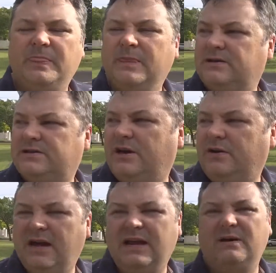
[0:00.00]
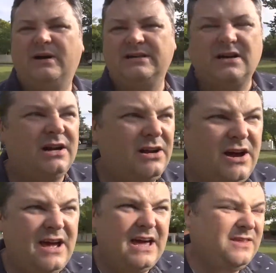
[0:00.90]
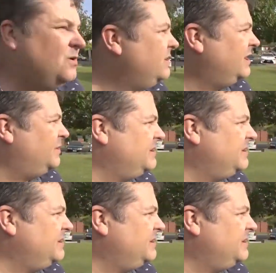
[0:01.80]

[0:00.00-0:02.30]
So anyways, I don't know how the audio